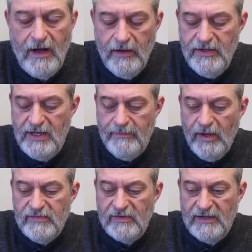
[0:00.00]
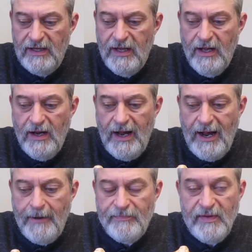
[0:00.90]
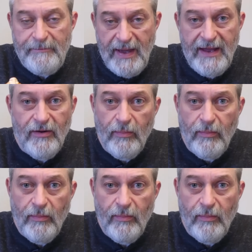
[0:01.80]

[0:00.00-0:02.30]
at all. You get mostly the bagel